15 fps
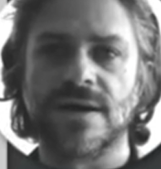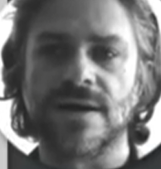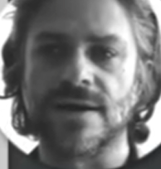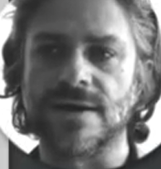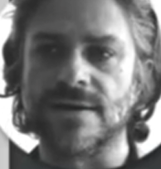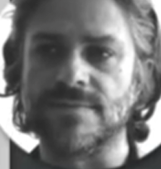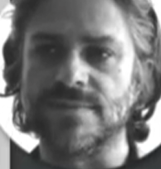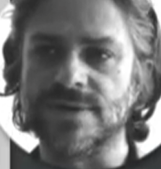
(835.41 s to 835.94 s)

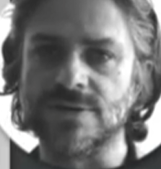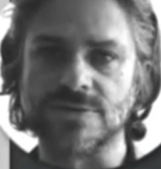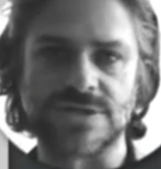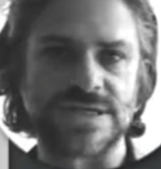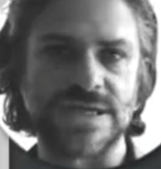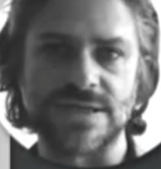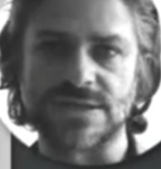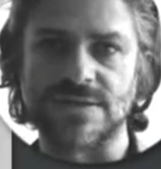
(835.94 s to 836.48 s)
You'll
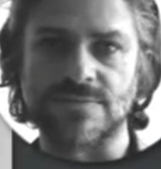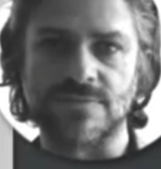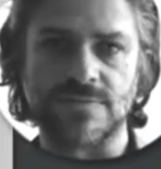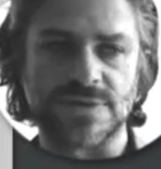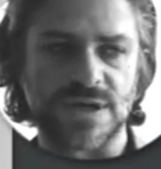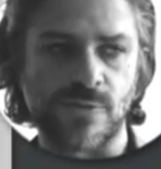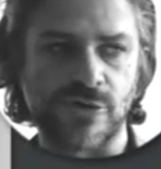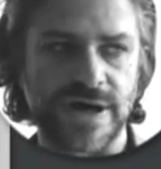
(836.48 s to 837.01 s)
see some
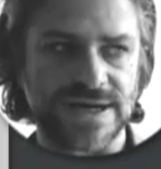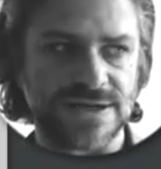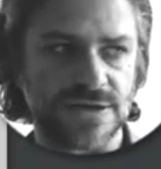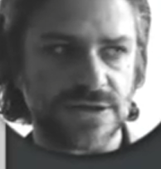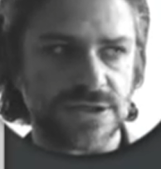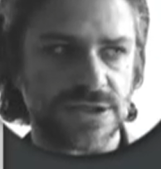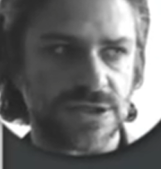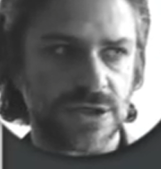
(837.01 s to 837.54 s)

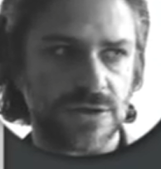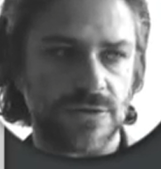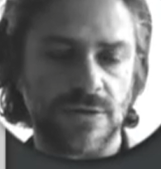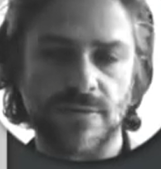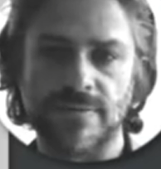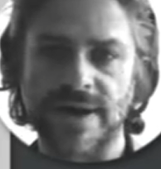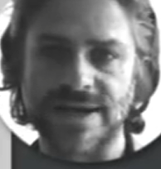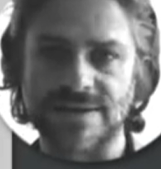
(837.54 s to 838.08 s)
writers
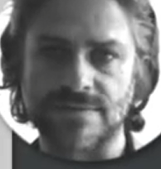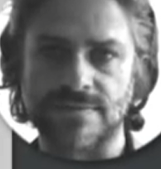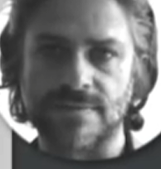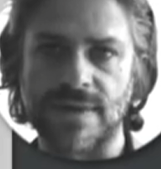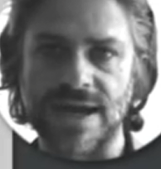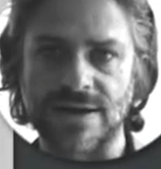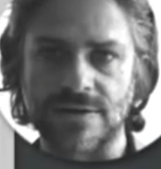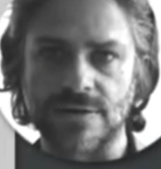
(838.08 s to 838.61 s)
might
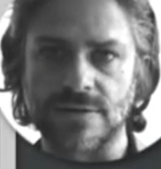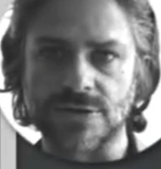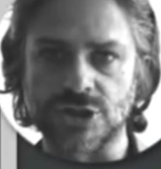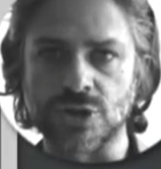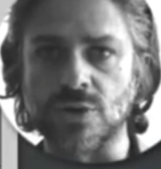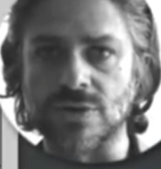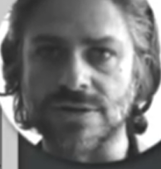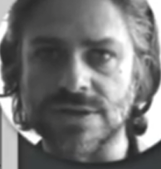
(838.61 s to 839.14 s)
make
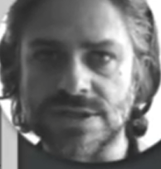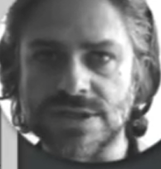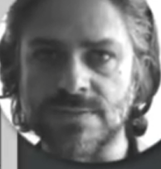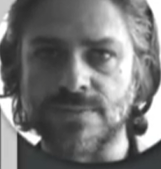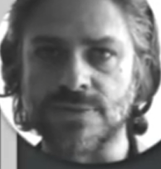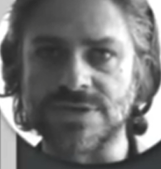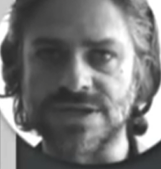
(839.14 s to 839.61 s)
short, simple